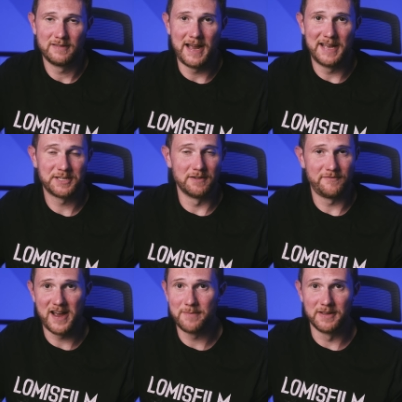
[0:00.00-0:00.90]
Ask your
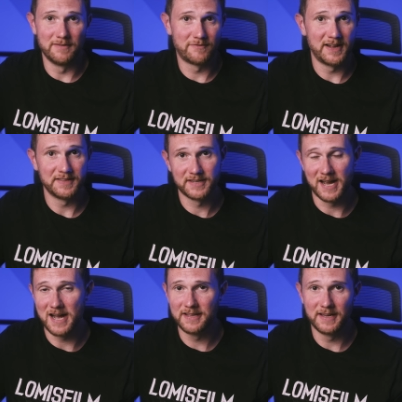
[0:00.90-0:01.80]
family, friends,
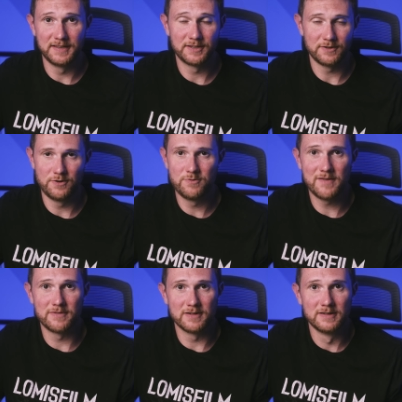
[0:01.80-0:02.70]
colleagues,
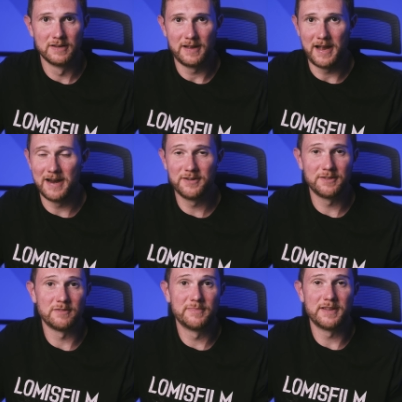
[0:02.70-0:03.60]
whoever. Every
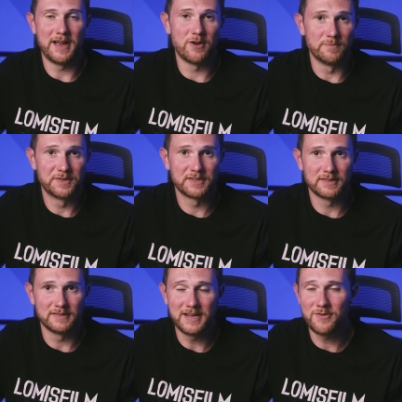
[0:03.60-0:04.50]
little bit helps.
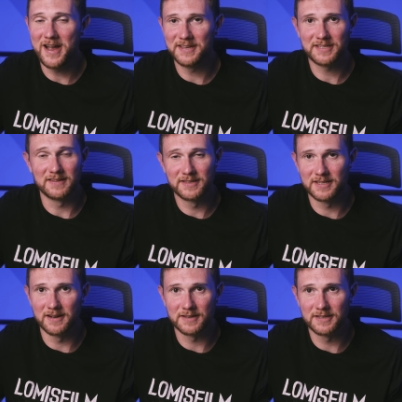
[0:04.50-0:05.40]
I know asking
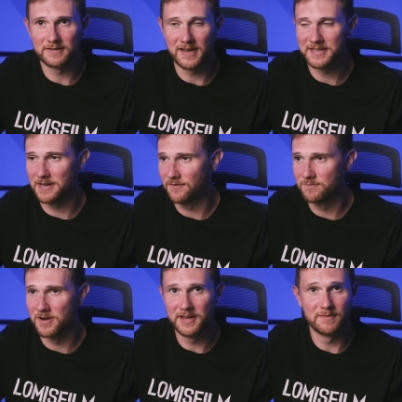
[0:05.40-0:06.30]
sucks. Asking for
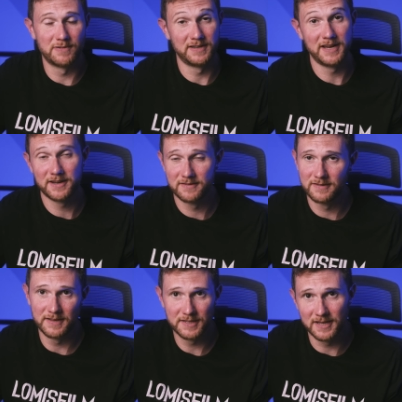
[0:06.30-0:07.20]
money in
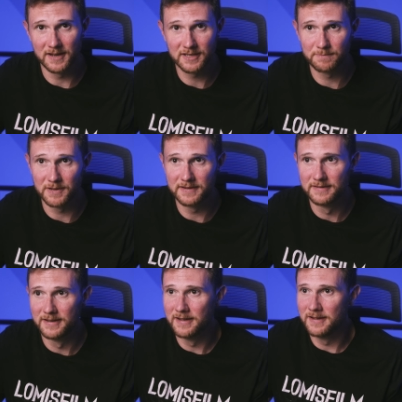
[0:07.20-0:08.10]
particularly sucks, but
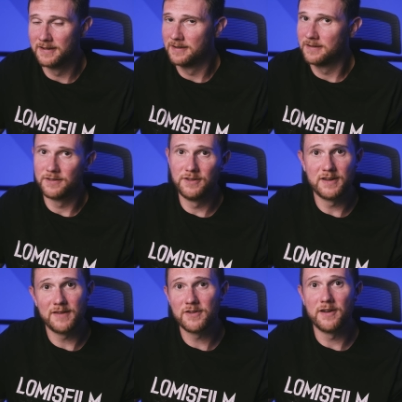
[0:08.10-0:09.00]
you
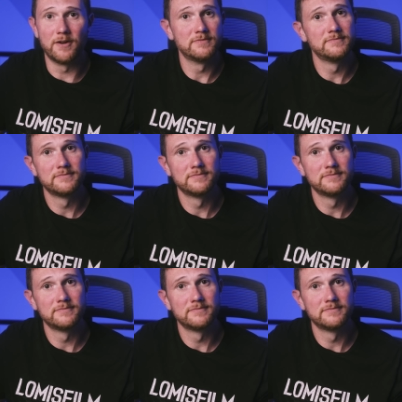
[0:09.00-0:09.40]
never know.